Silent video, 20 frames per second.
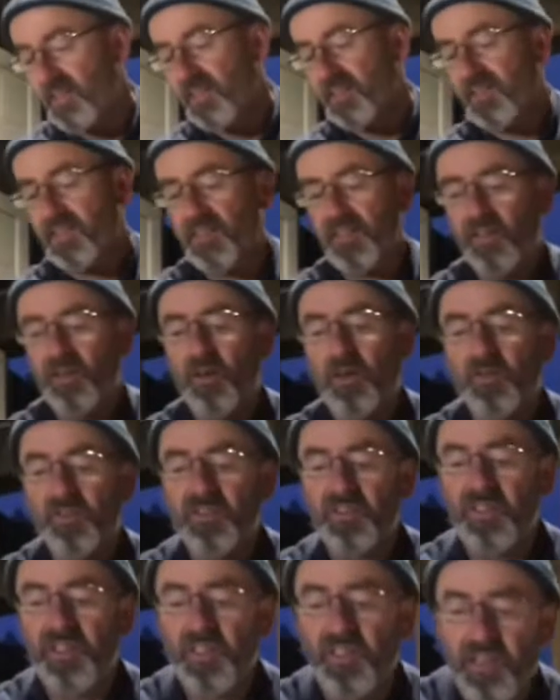It's a
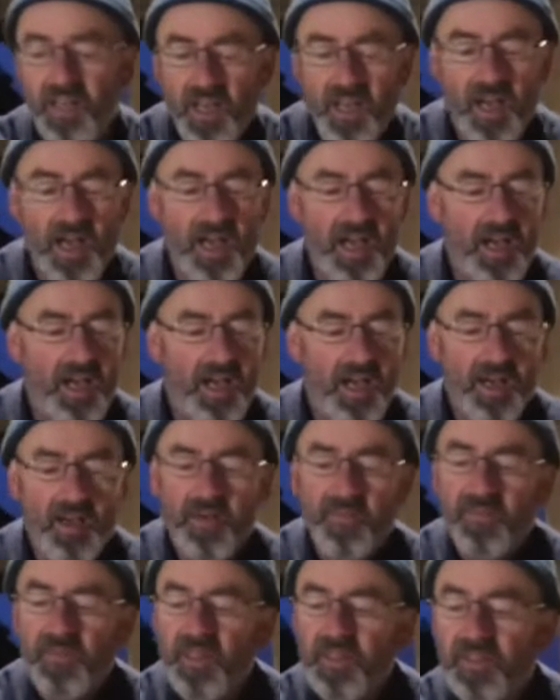Honda
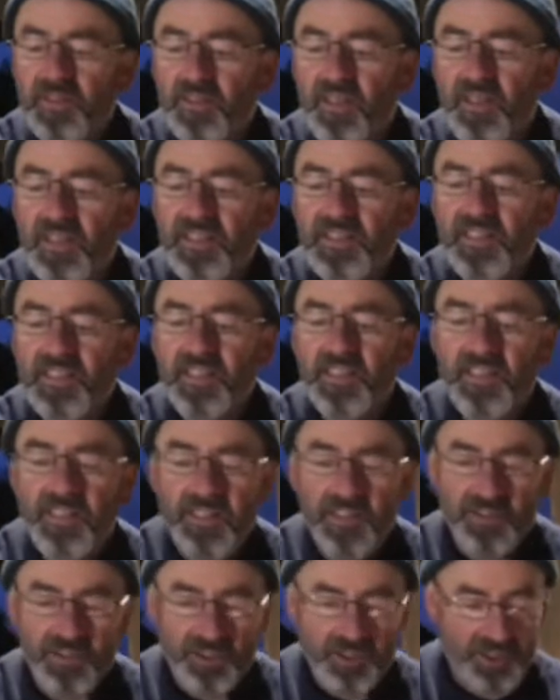
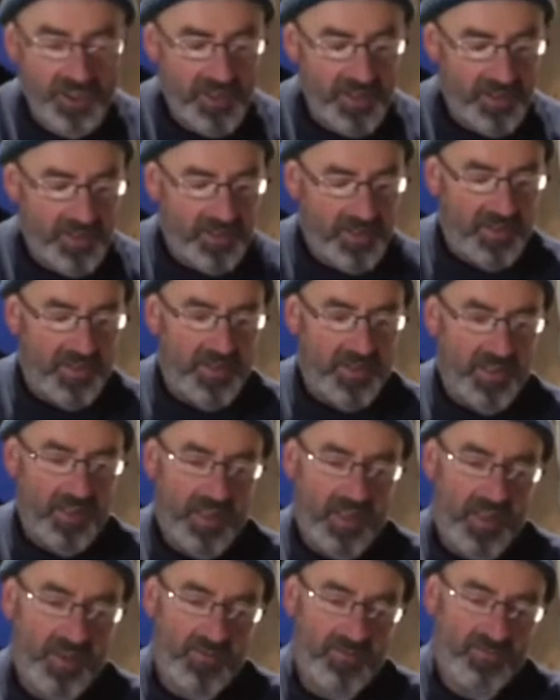19-inch
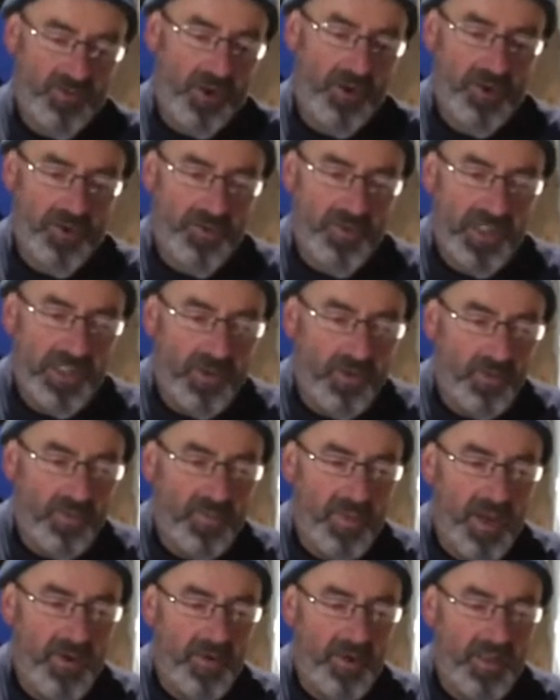rotary
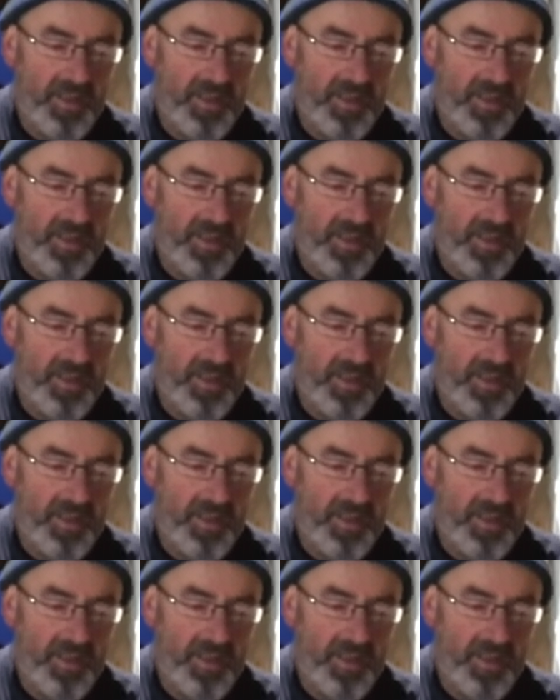lawnmower,